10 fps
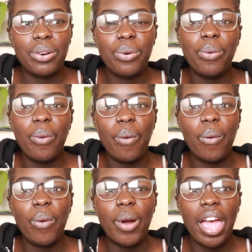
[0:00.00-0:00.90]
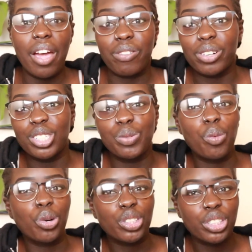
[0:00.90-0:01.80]
whoever is
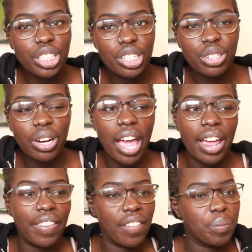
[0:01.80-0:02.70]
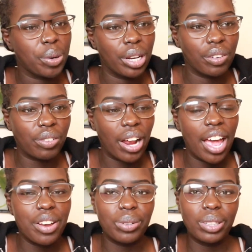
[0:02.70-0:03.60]
more senior and they put in for
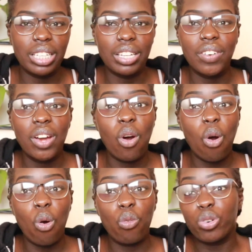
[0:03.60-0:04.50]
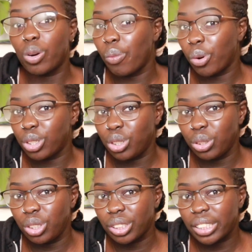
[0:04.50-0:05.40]
annual leave over a more
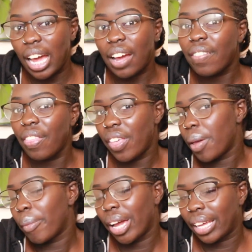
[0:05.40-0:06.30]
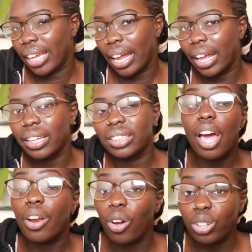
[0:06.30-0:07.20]
junior staff, they might get it.
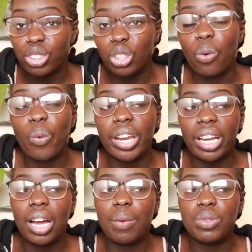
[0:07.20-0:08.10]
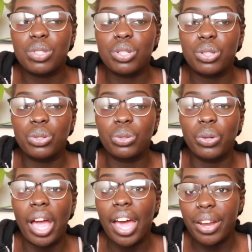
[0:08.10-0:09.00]
And also, when it comes
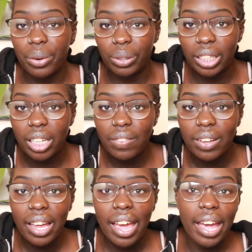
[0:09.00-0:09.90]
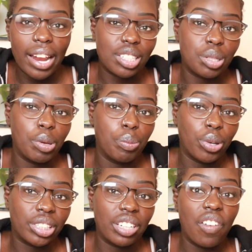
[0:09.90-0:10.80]
to annual leave, it has to be
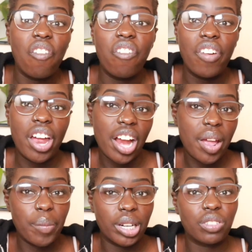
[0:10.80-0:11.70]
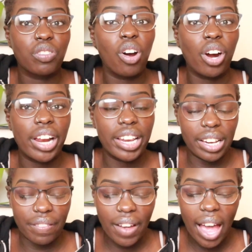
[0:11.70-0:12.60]
booked in very much far in
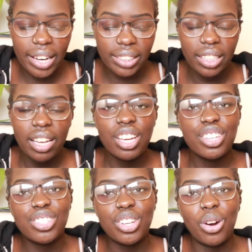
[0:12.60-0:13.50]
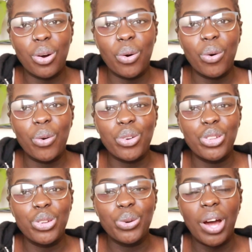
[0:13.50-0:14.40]
advance. So
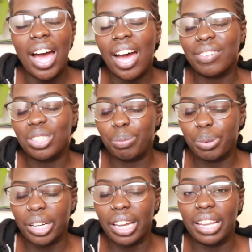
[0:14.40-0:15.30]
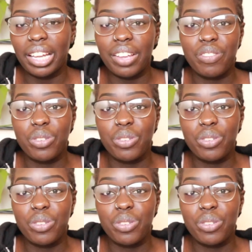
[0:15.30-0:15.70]
you have to book it in.